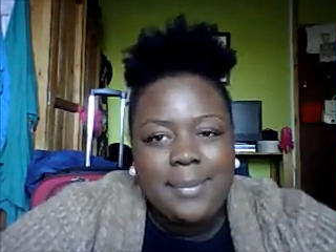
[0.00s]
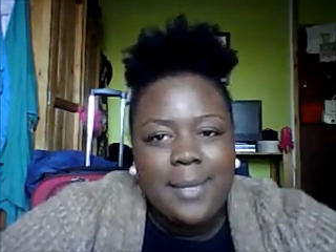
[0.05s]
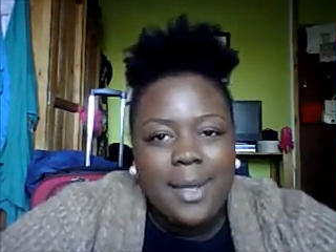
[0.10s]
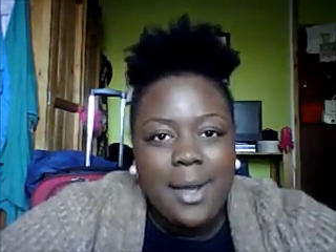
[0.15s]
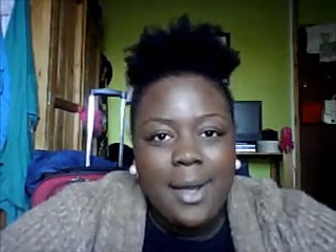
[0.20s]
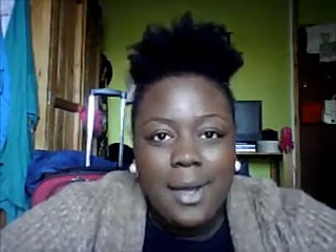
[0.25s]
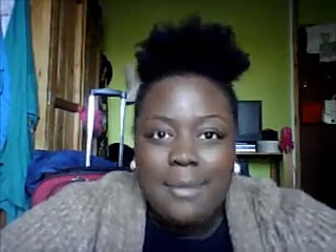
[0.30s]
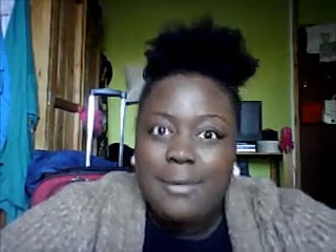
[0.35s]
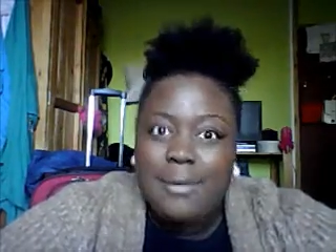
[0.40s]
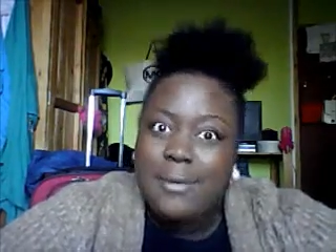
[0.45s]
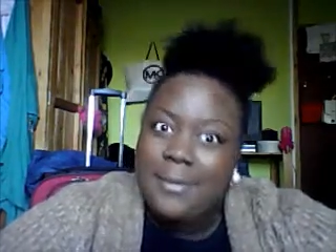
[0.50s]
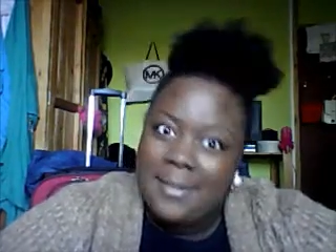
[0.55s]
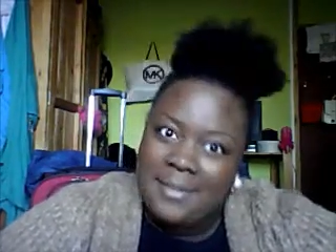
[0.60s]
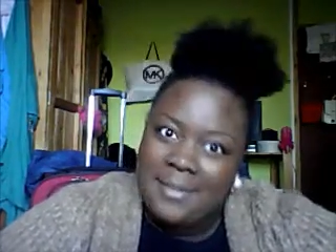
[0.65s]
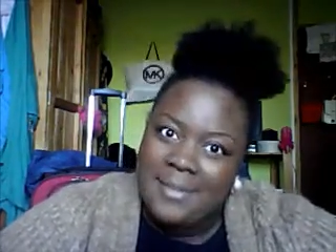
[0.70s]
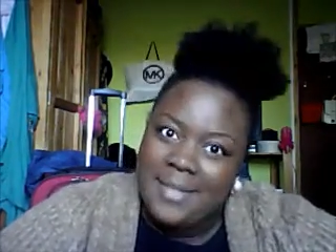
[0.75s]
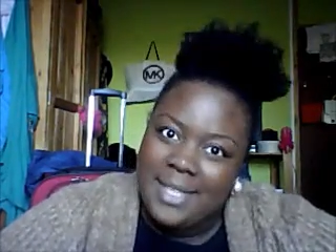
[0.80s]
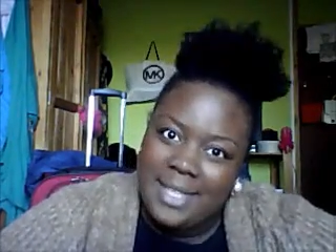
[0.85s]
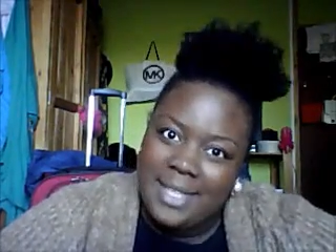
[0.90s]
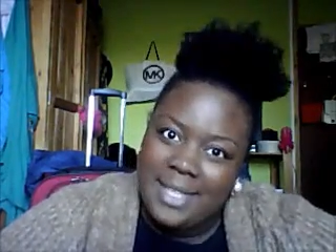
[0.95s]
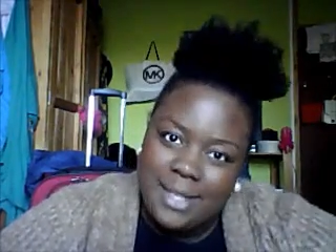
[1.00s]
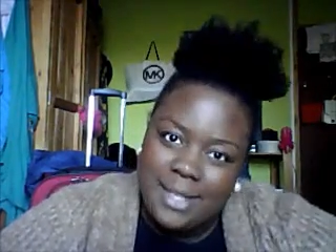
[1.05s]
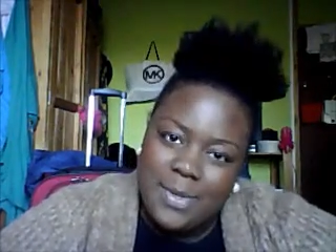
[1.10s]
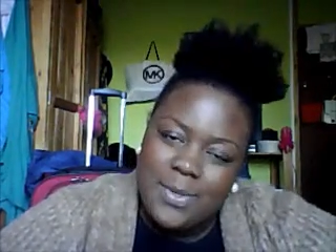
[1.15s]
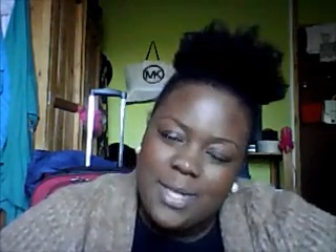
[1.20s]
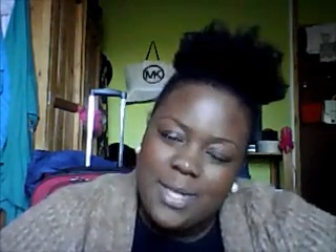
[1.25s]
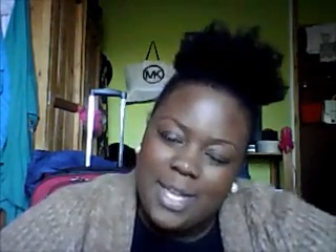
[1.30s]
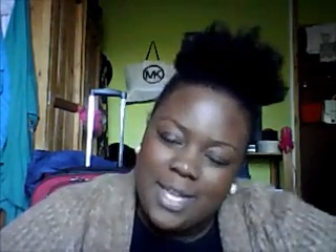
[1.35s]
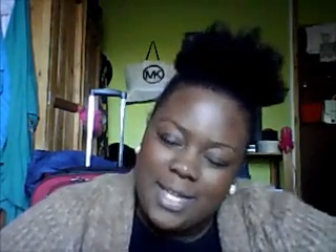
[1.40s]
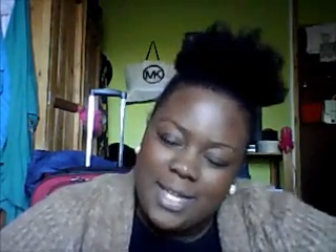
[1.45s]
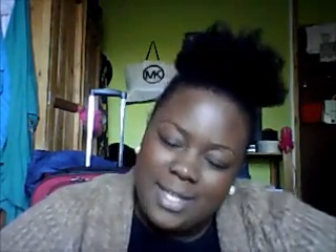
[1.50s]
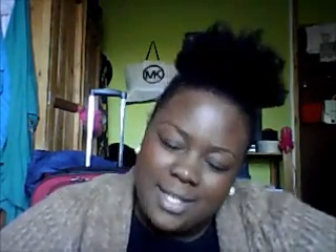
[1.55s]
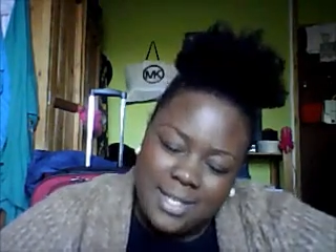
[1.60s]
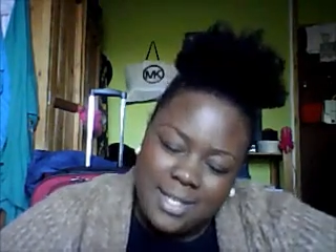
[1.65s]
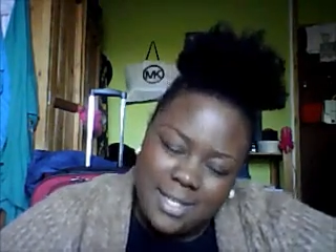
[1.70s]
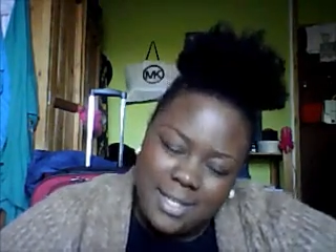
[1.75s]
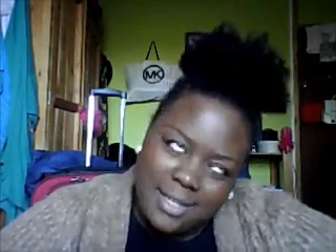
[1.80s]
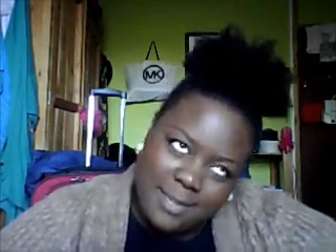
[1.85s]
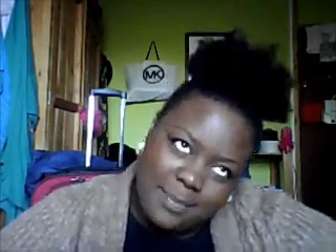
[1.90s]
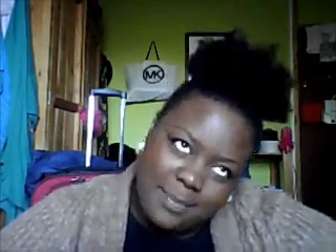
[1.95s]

half of 50, old age.